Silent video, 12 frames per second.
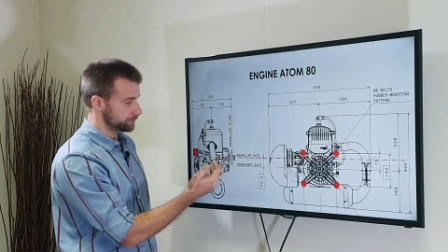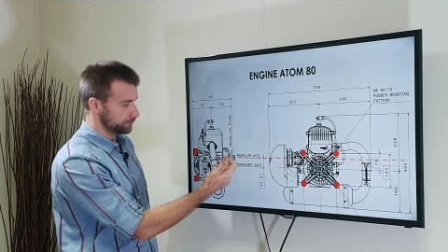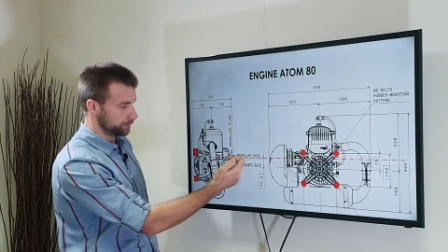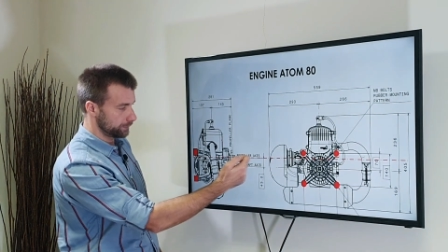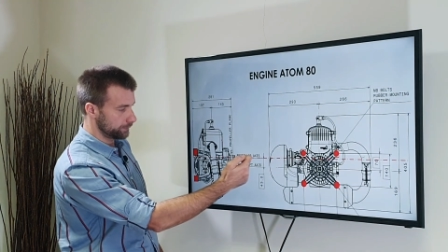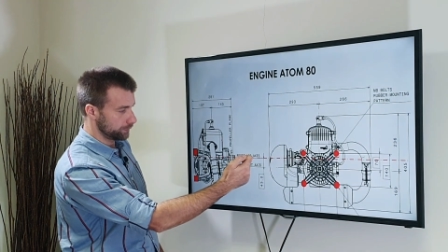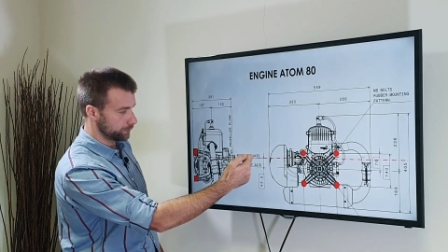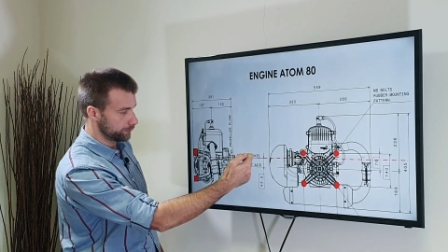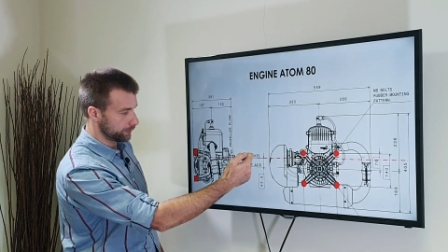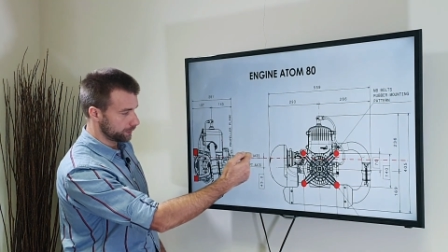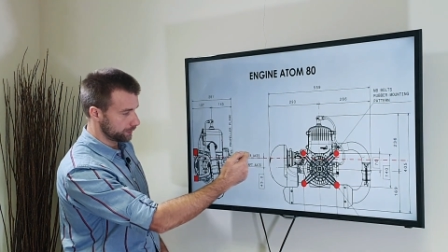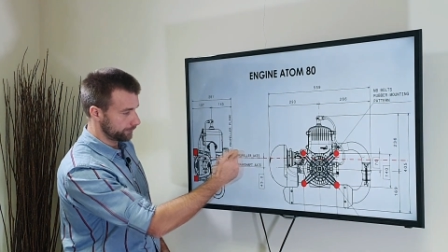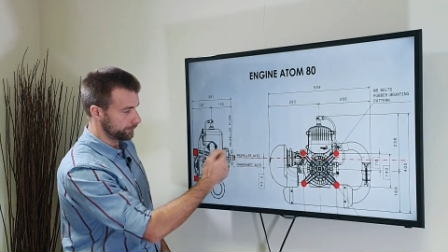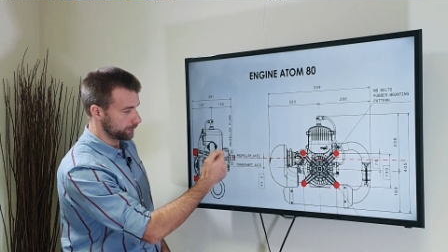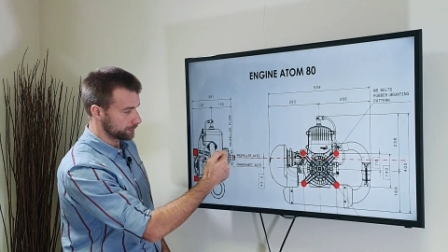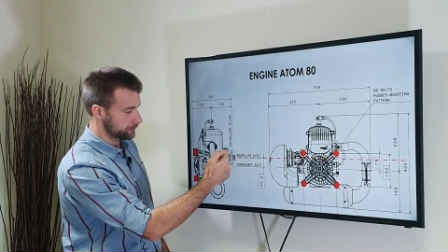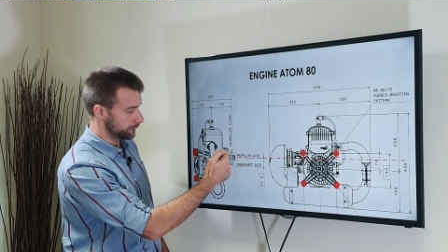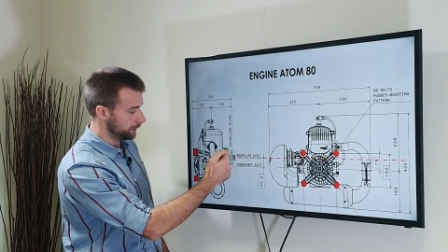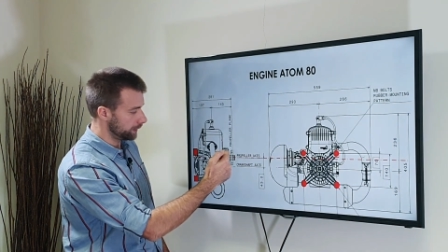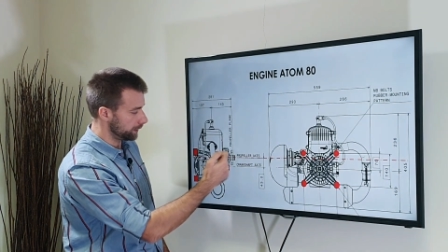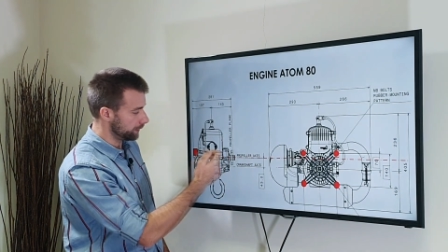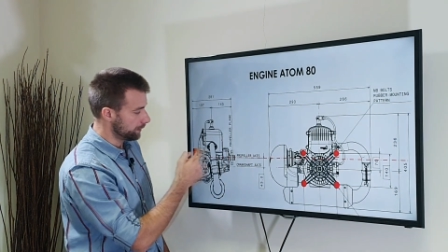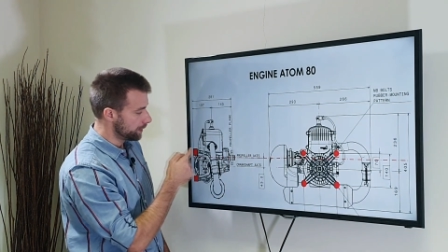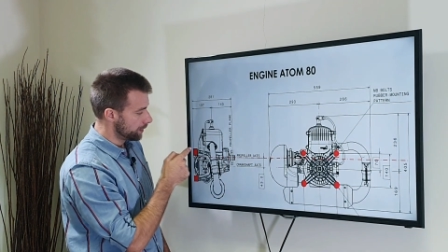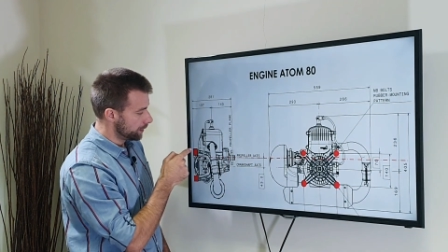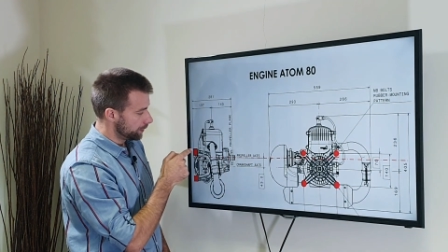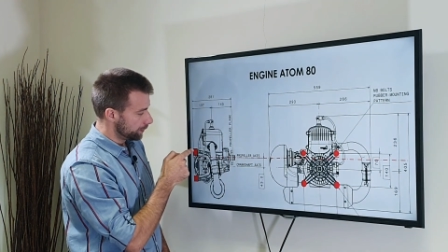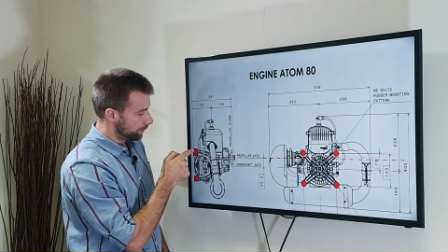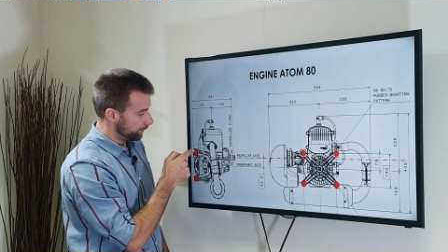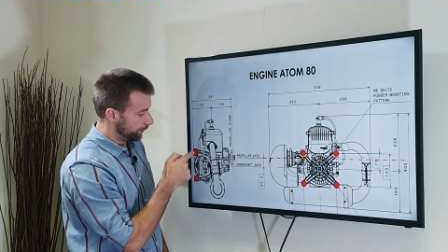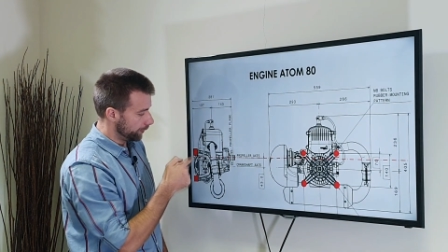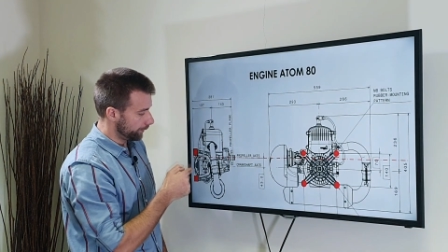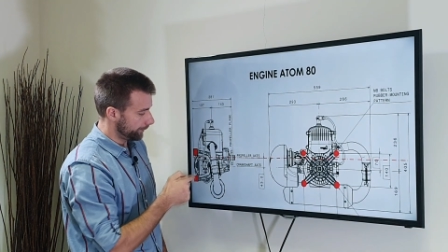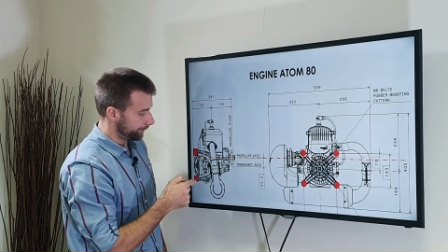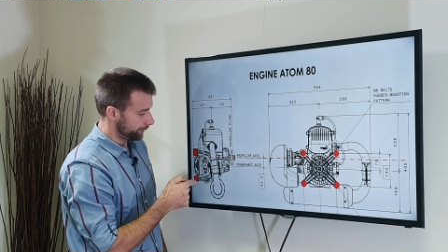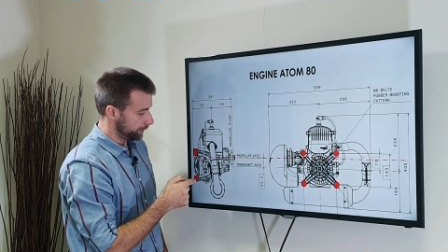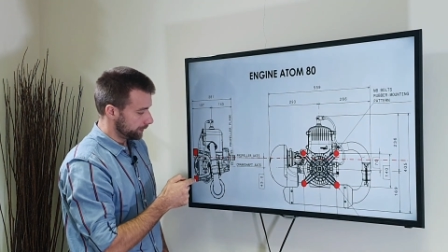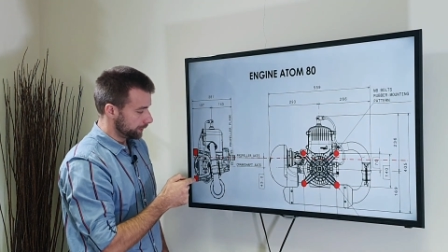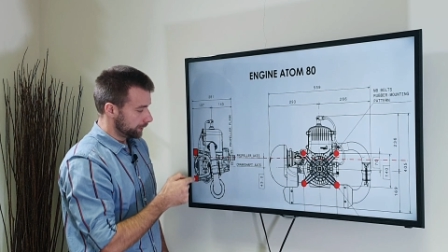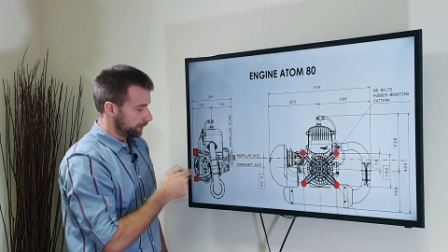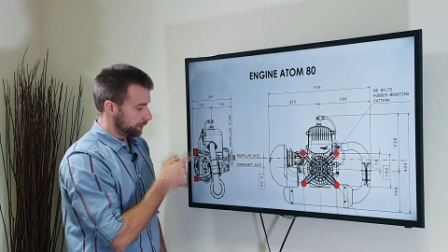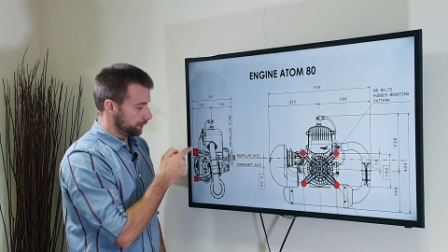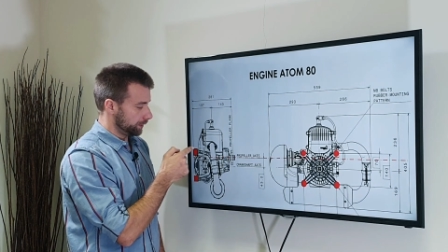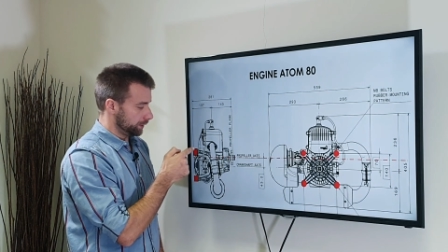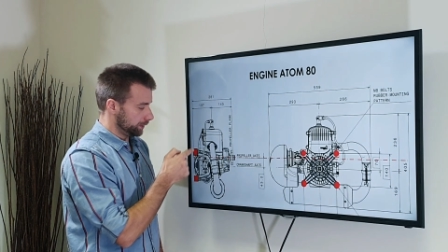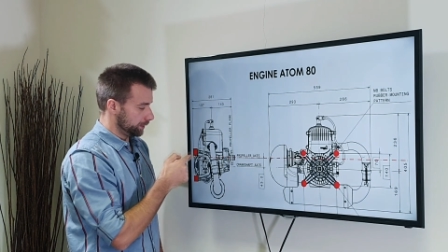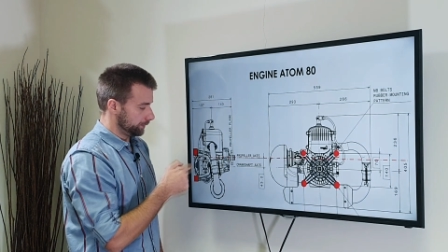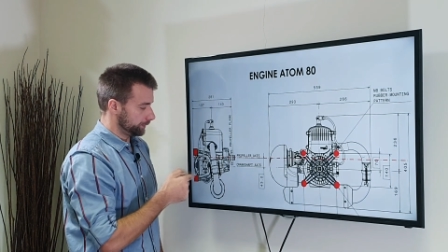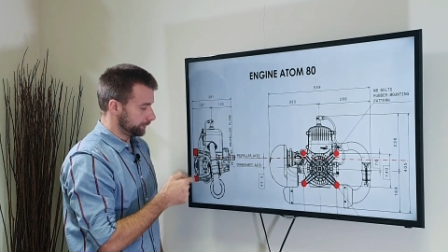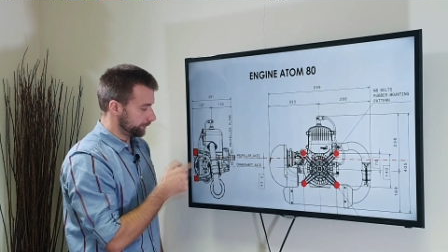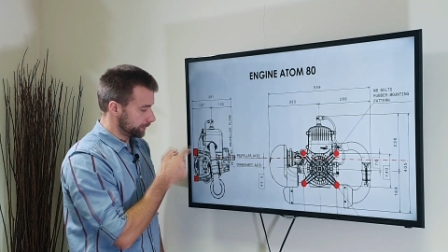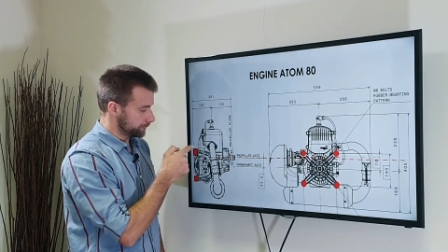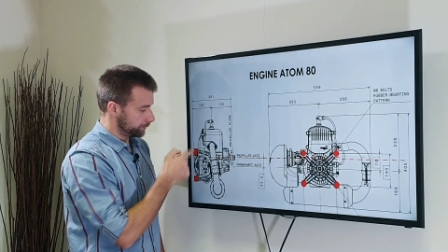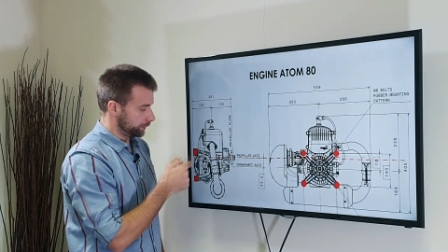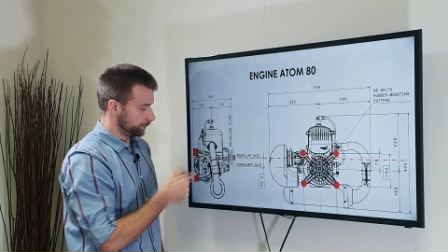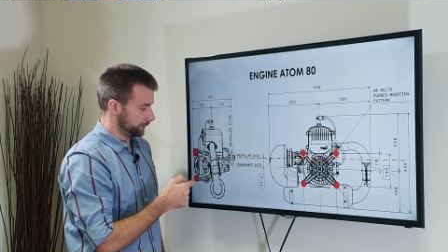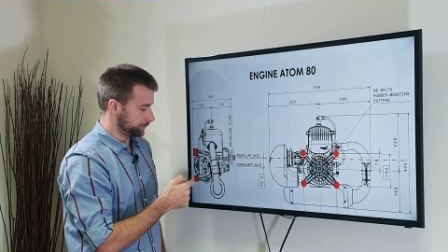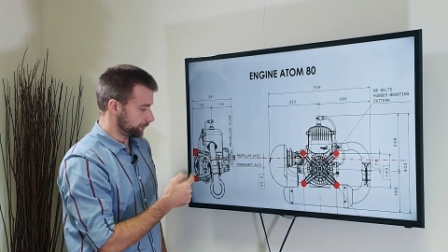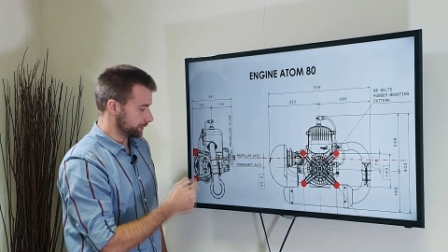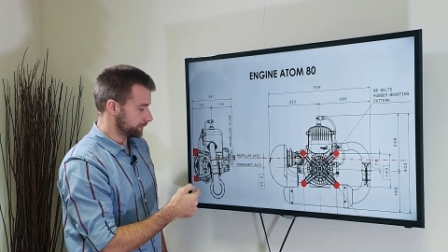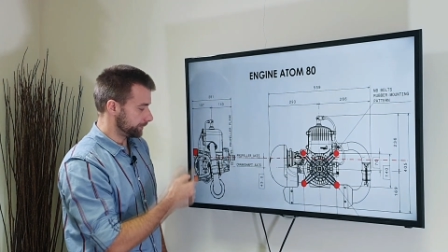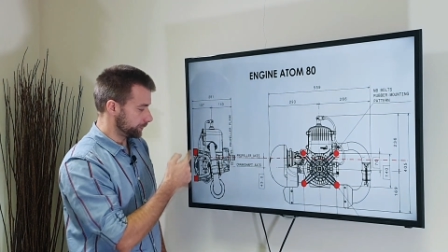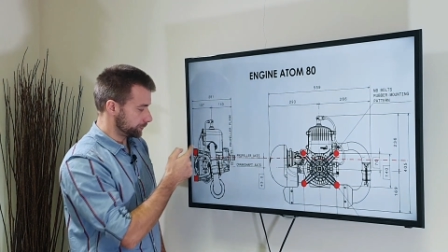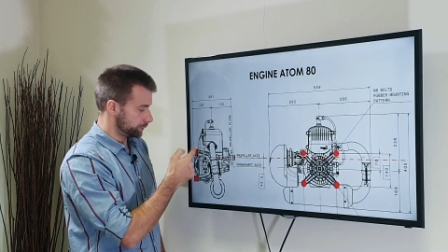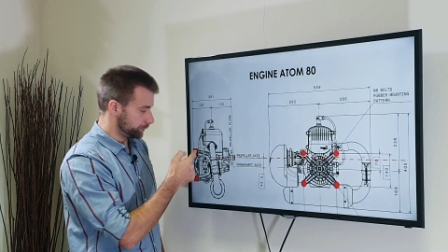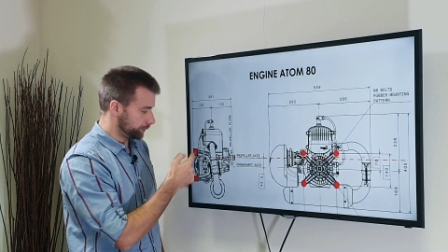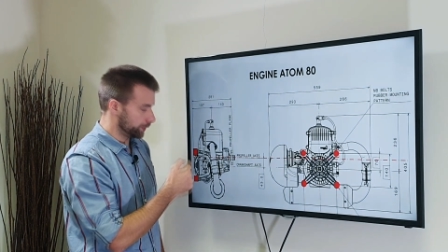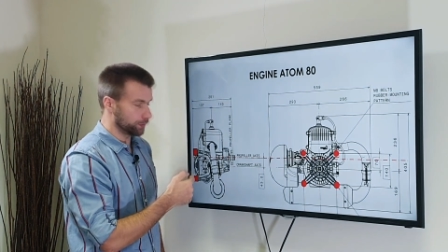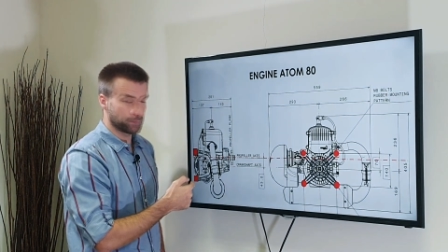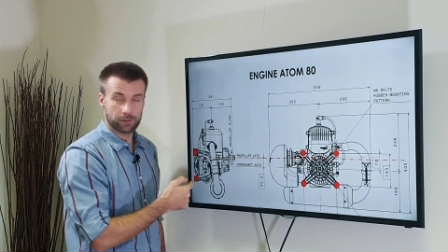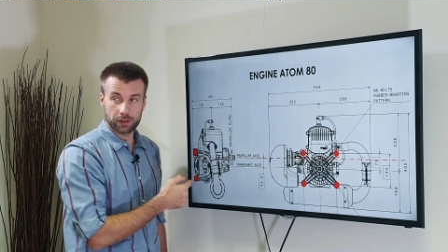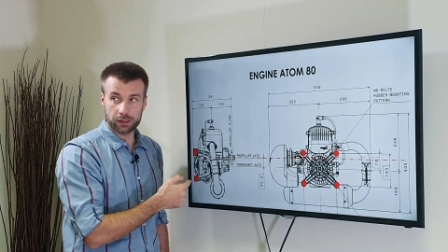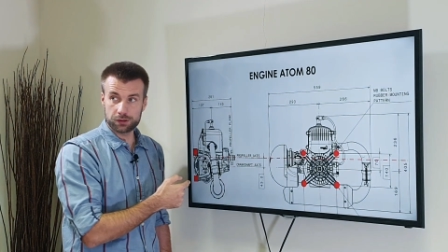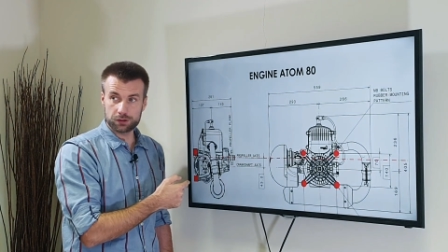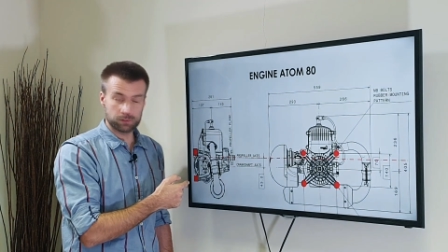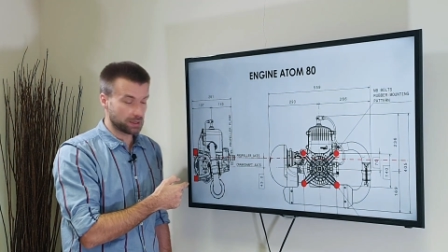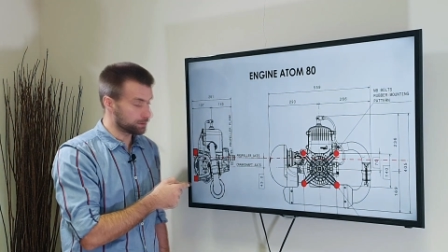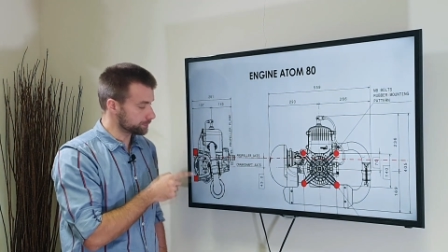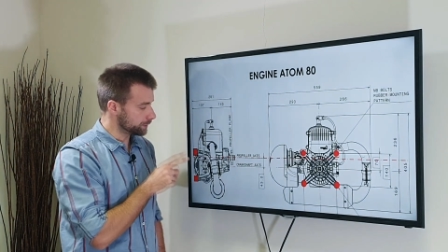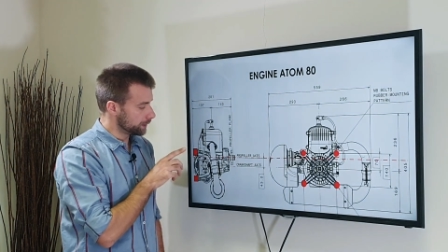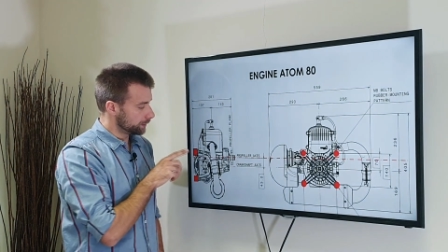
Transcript: So if you apply thrust here, both uh, the thrust will be transferred to both engine mounts.